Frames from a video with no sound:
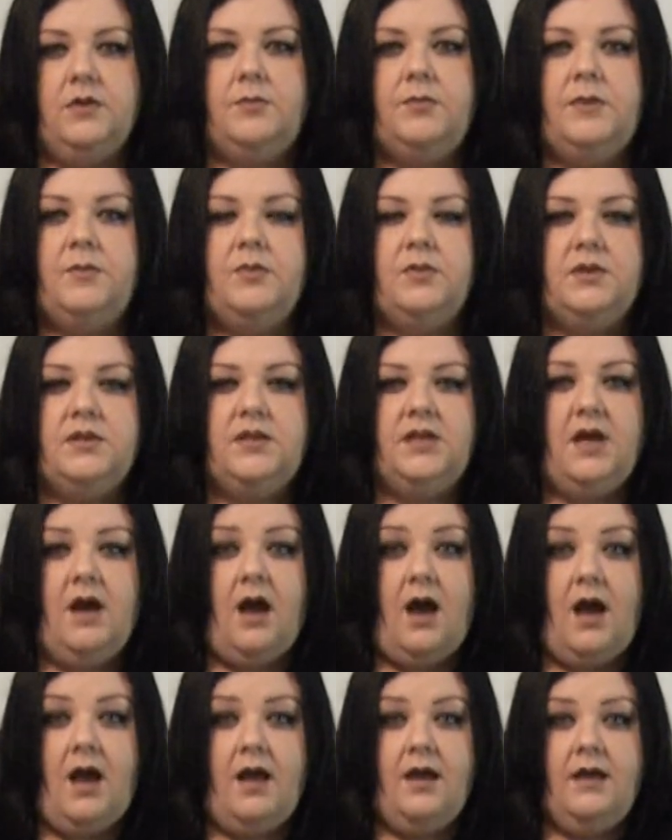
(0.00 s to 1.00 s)
Look people in the
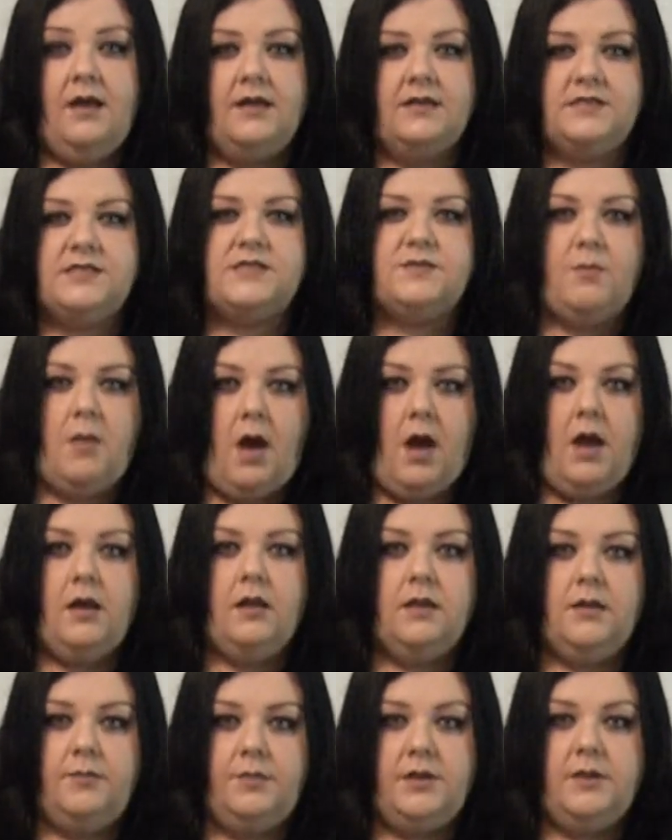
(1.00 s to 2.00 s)
eye and
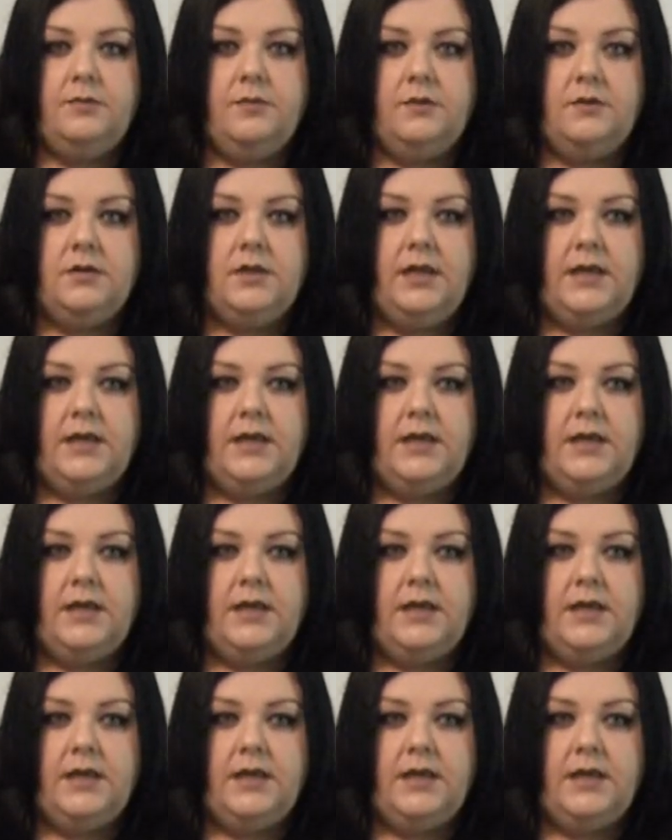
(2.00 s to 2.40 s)
smile at people.